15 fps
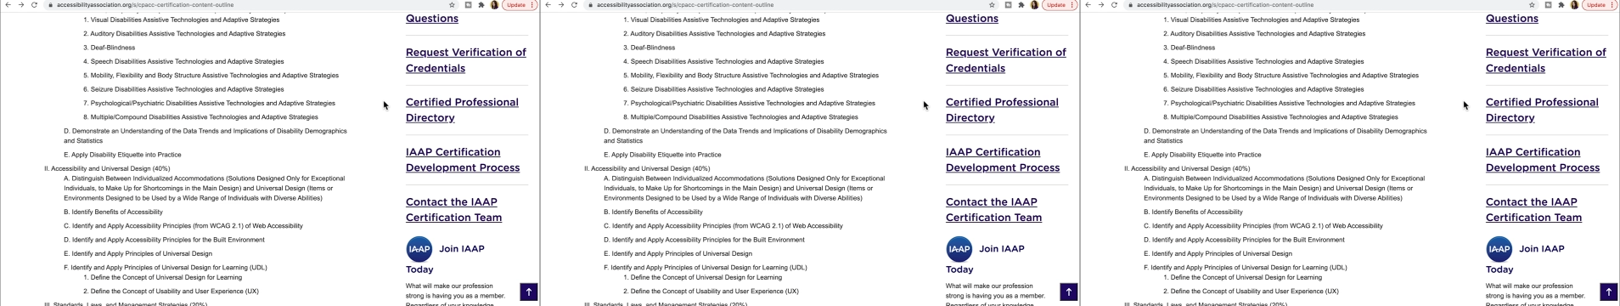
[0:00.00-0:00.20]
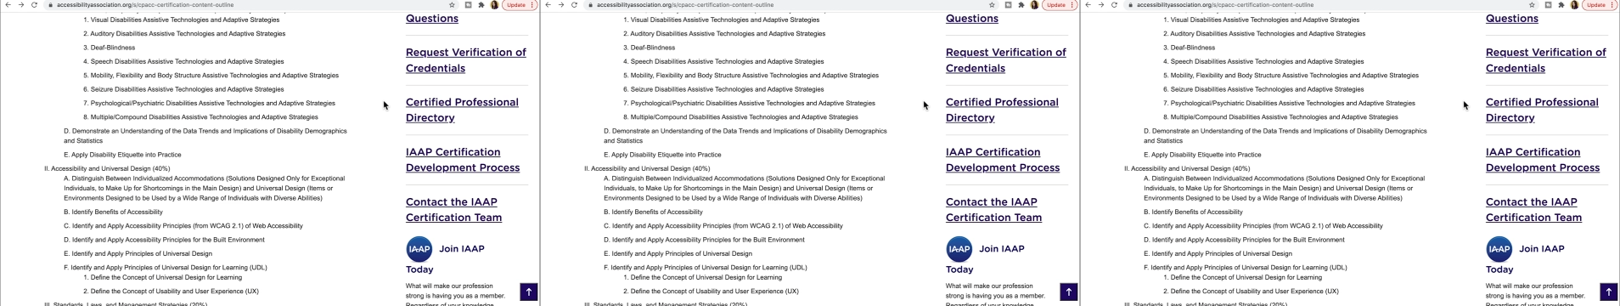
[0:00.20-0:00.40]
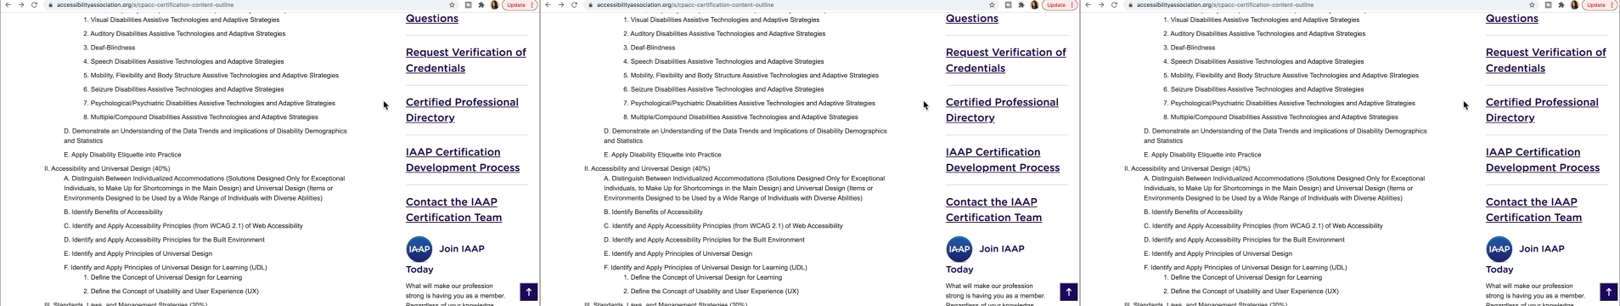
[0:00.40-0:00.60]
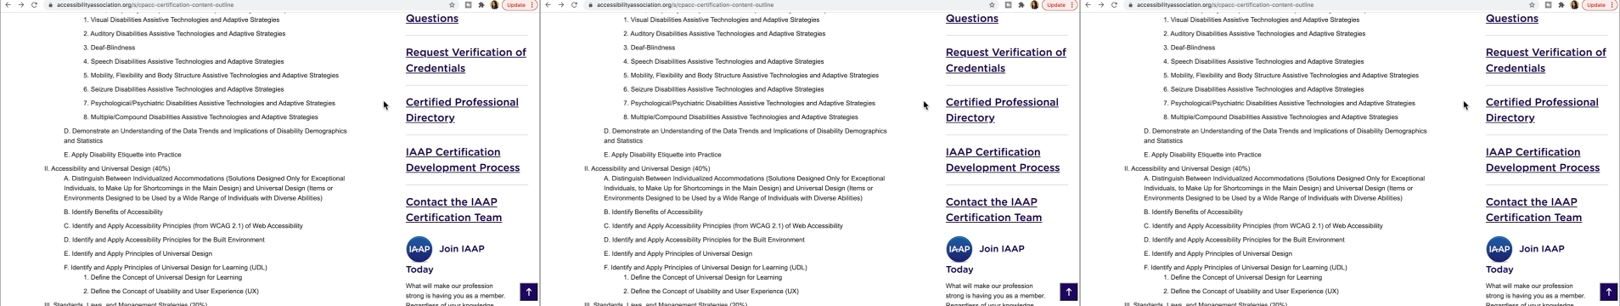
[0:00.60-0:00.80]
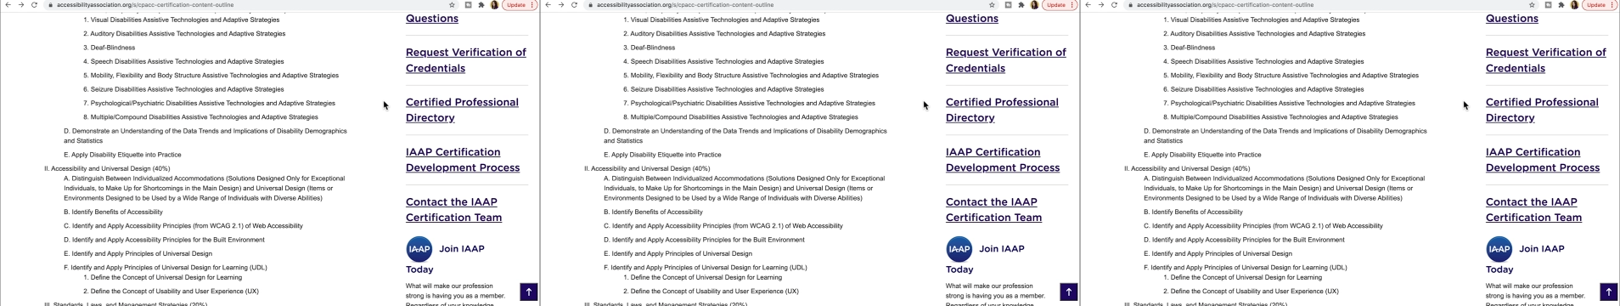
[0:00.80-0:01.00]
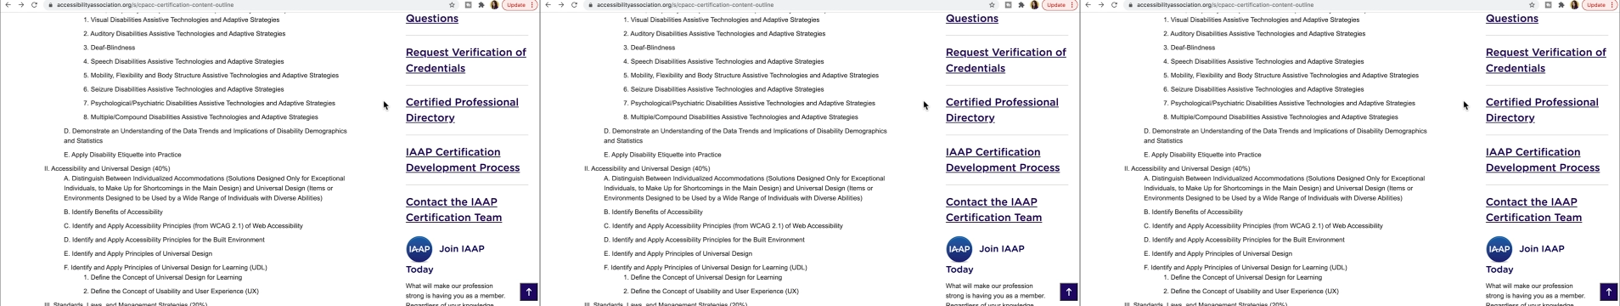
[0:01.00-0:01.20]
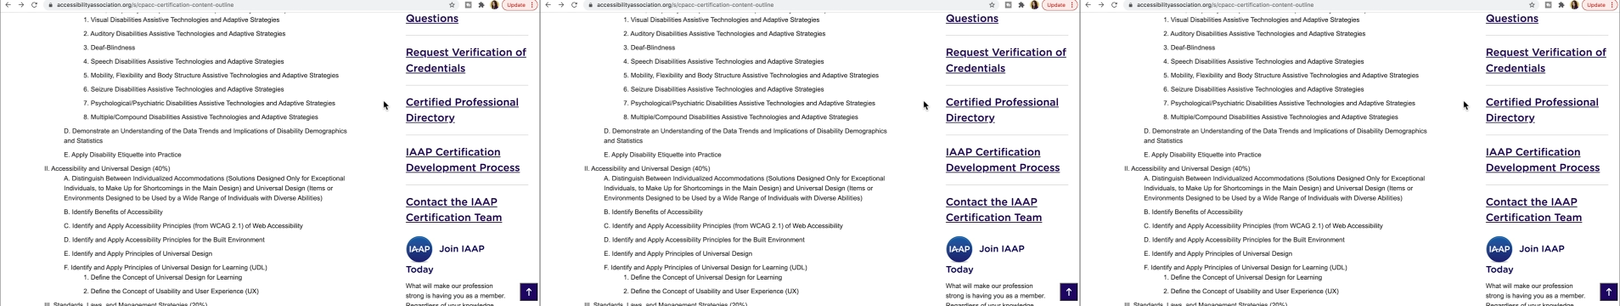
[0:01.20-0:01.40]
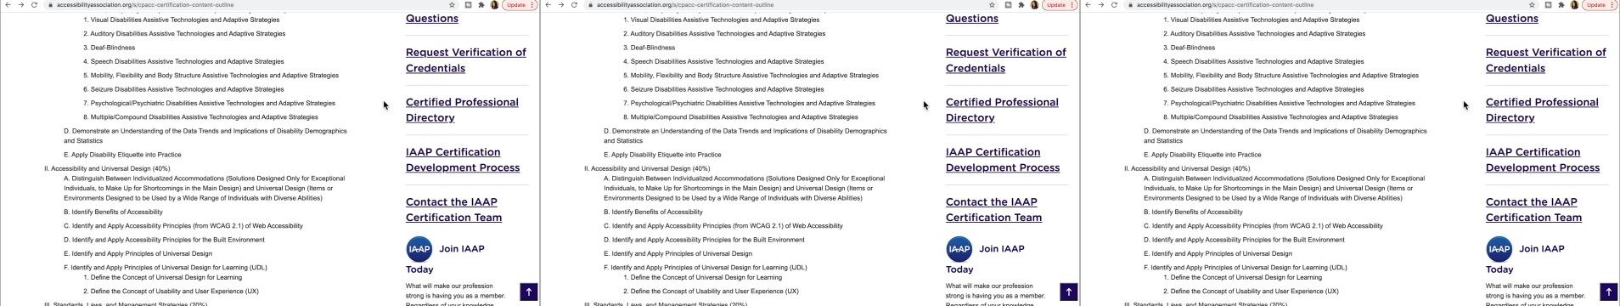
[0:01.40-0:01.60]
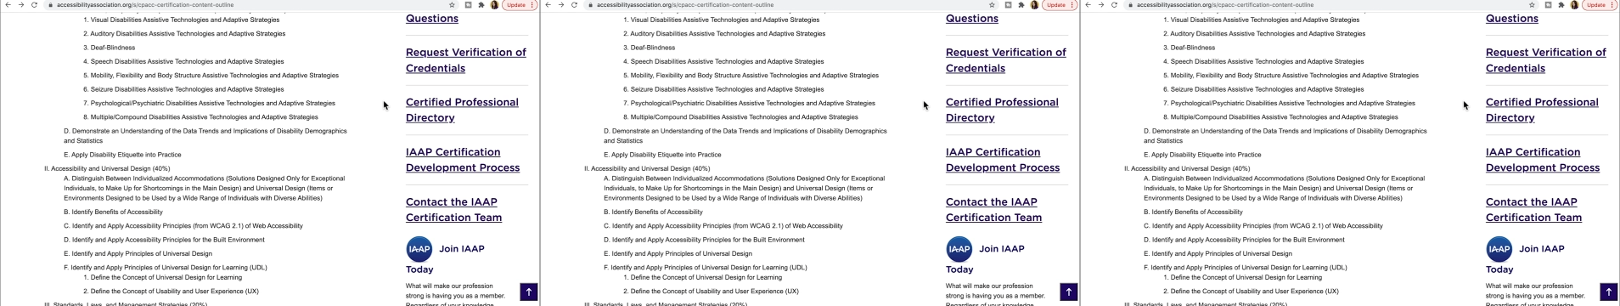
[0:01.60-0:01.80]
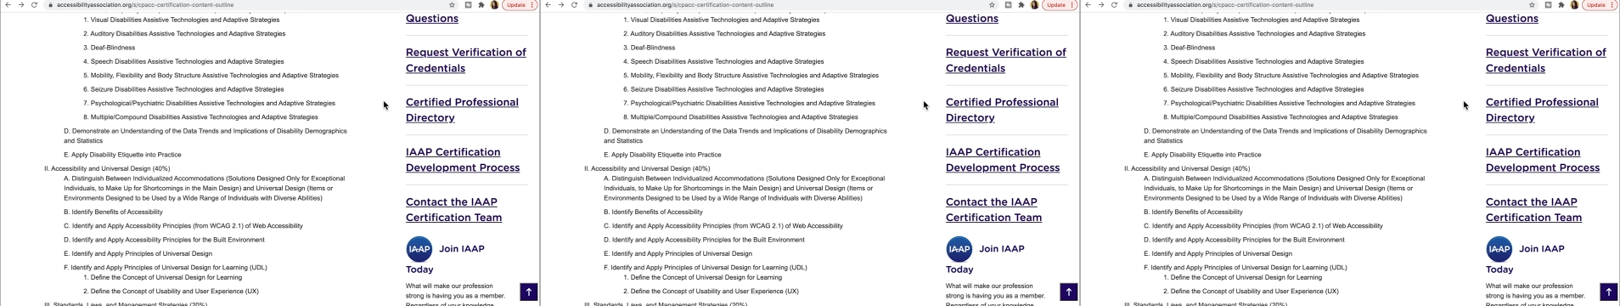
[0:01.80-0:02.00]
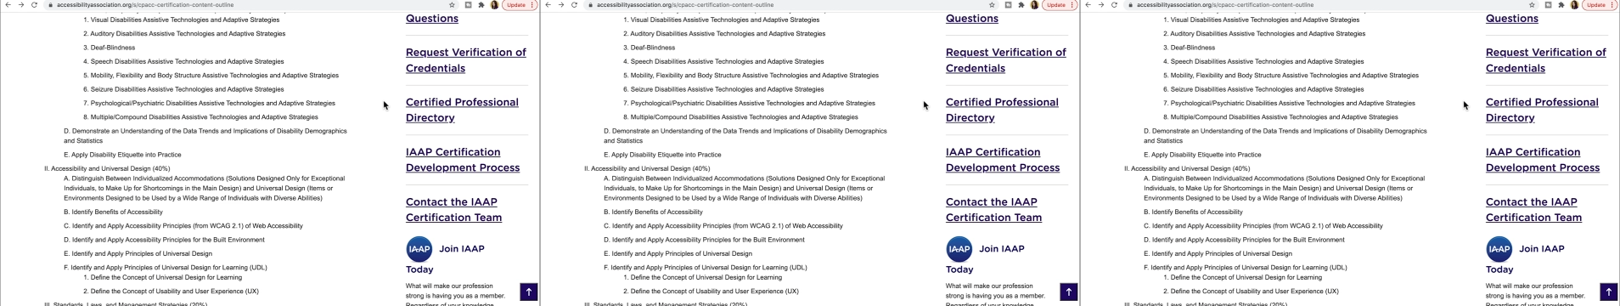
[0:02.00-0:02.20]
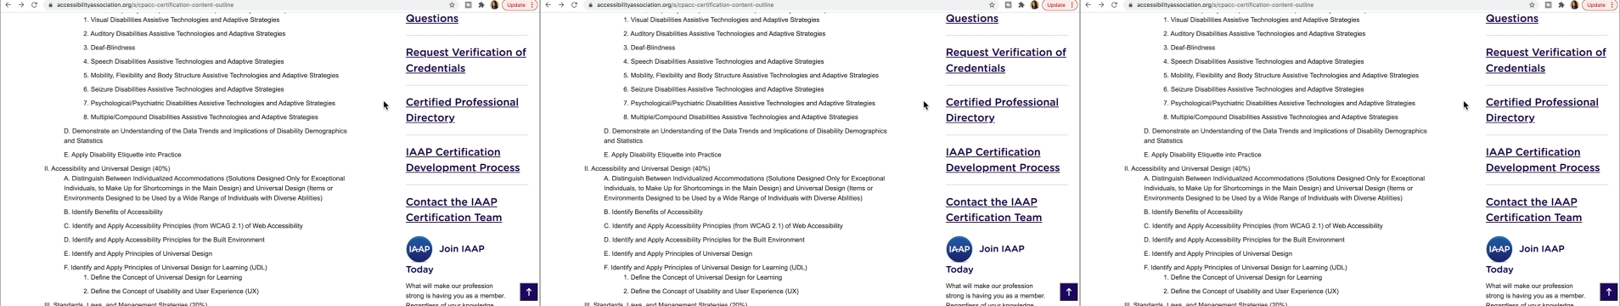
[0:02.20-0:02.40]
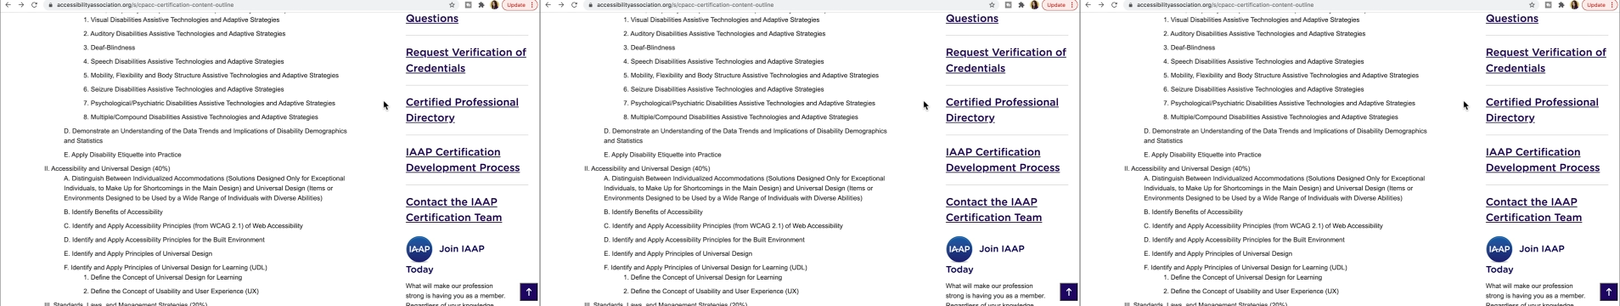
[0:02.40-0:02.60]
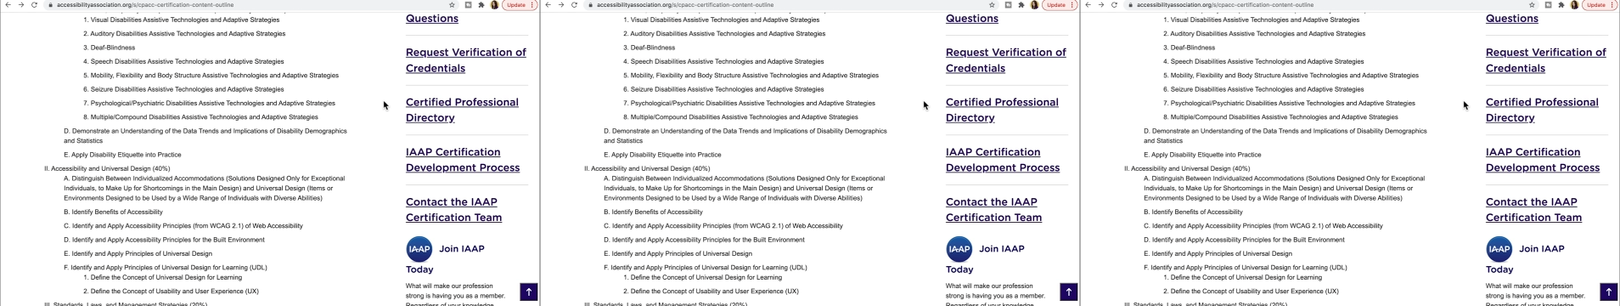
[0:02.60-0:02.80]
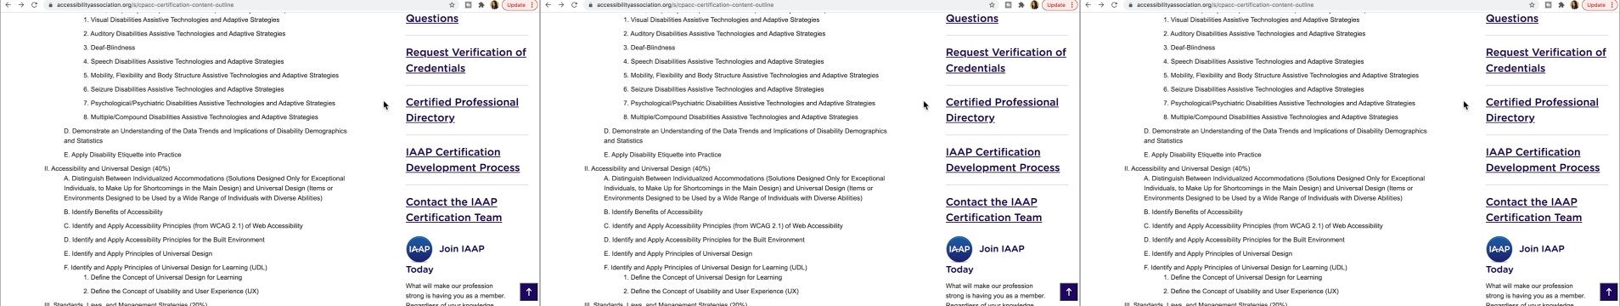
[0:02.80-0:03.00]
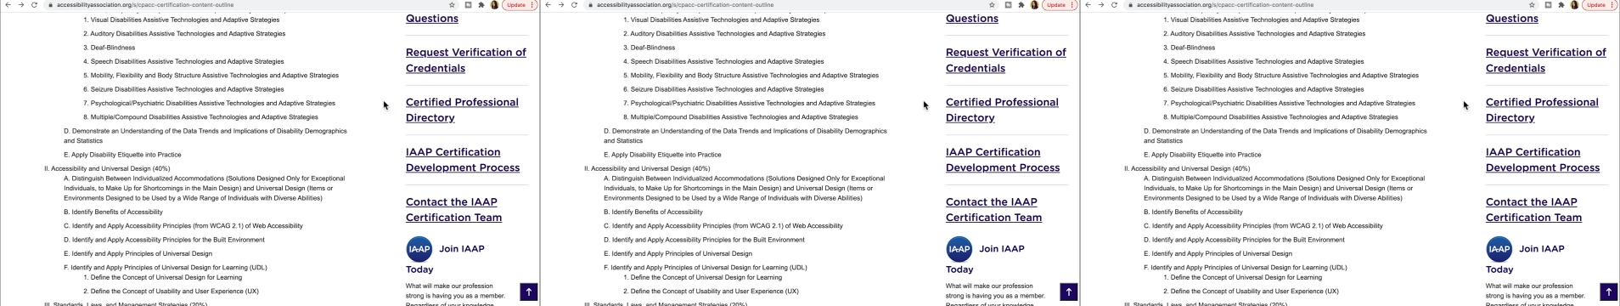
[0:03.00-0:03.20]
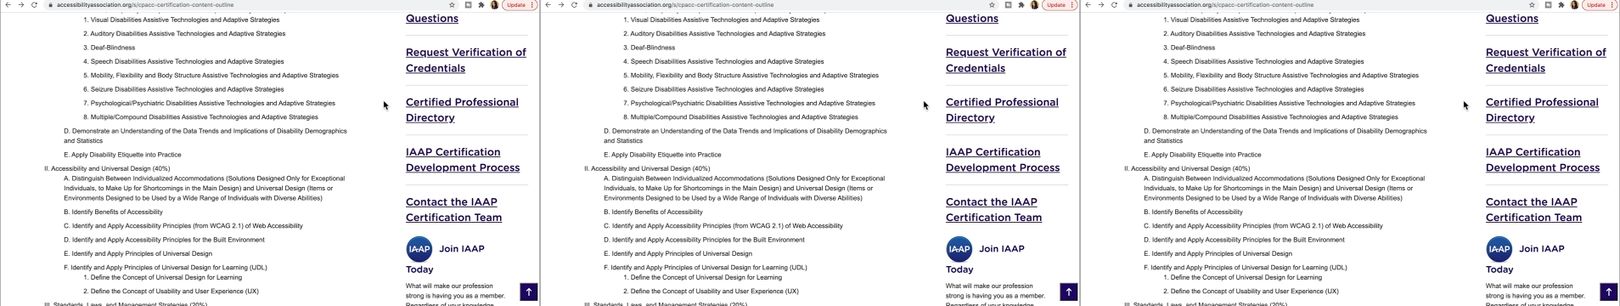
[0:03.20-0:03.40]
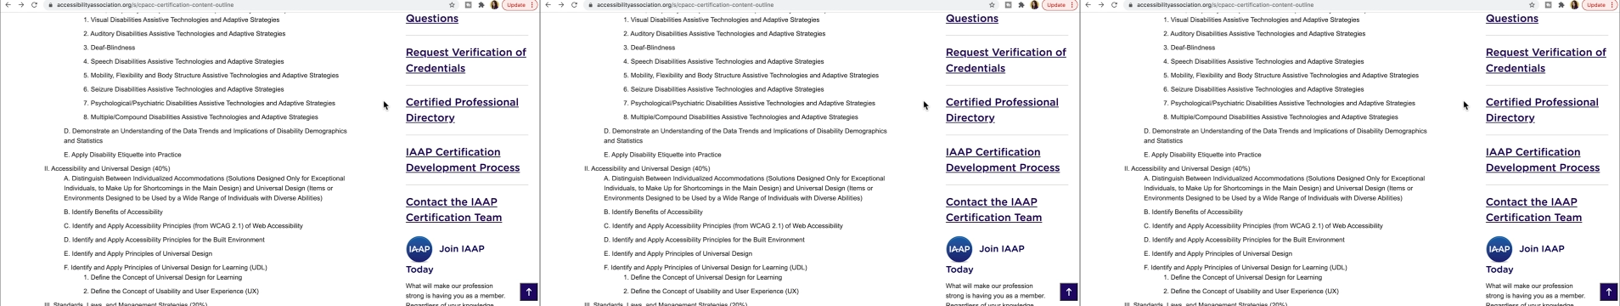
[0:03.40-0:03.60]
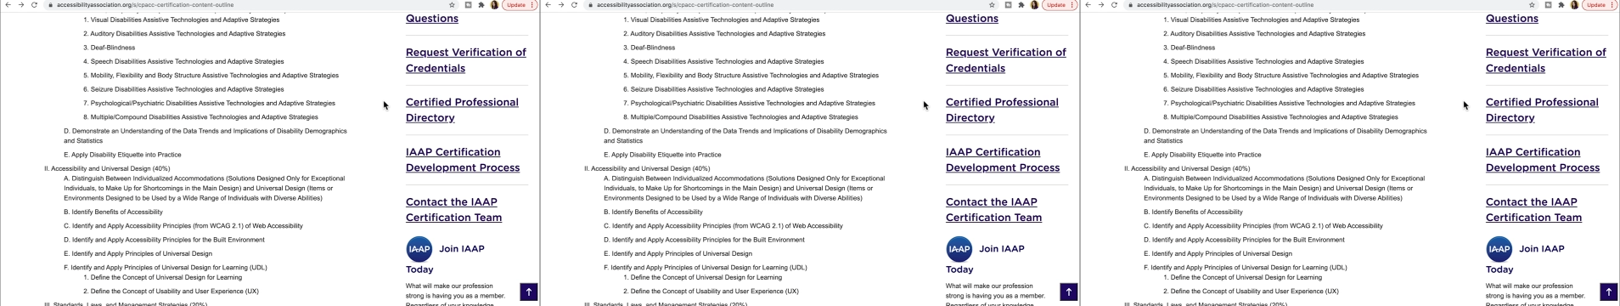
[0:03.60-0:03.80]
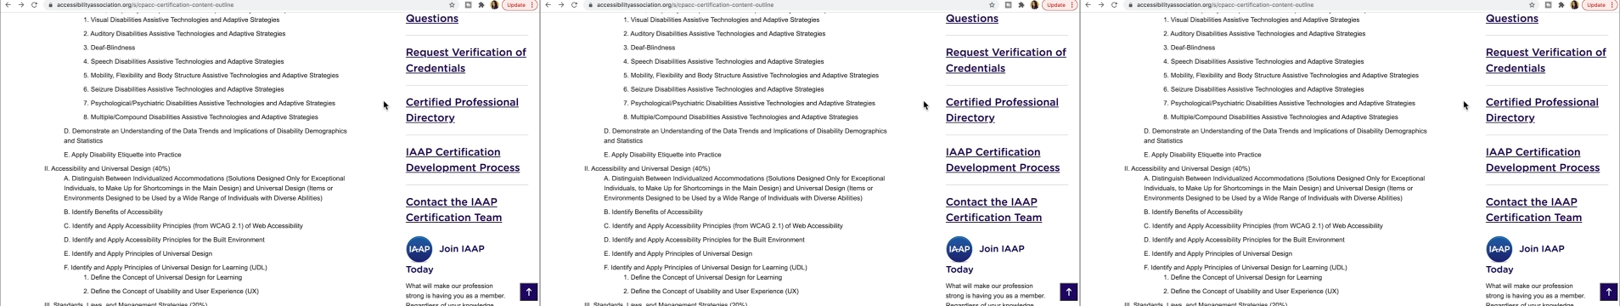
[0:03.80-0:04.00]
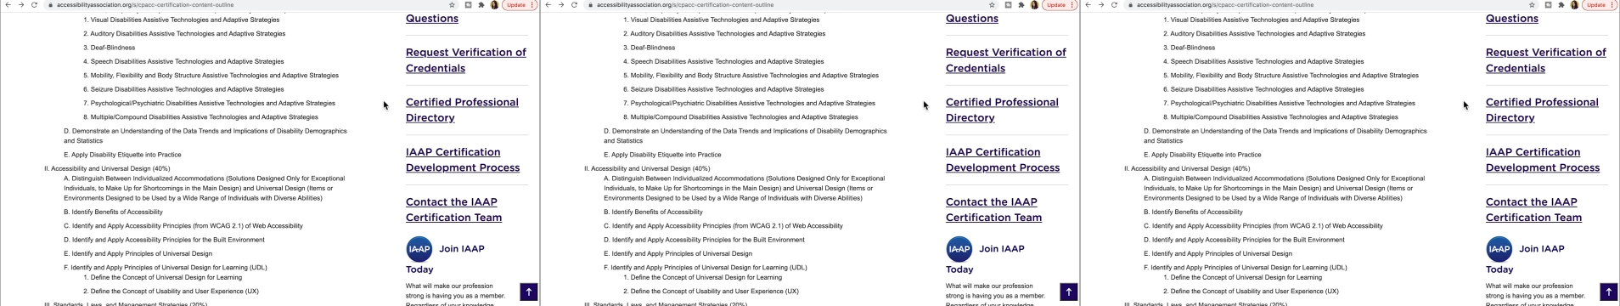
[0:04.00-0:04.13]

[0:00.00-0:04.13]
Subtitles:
Nobody's mouth can be seen.